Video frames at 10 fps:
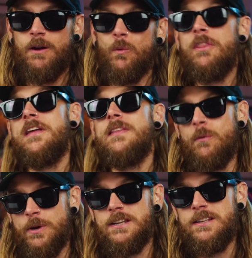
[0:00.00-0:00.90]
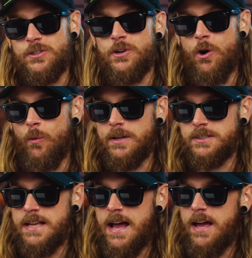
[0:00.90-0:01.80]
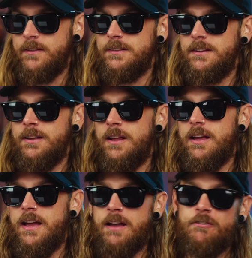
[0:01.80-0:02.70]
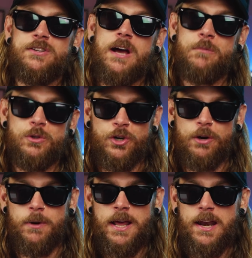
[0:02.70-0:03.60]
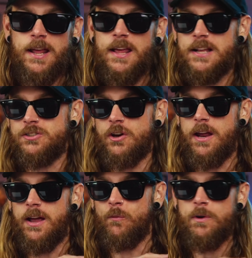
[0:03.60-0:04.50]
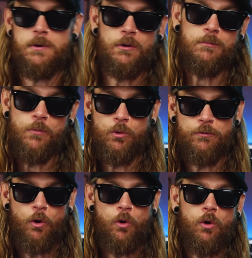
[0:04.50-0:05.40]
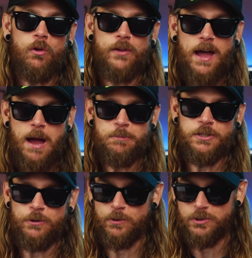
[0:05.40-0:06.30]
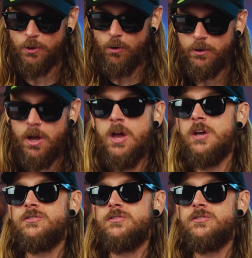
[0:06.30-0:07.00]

One thing that we need to know is that every time you terminate it, it's gonna remove all the apps that you installed.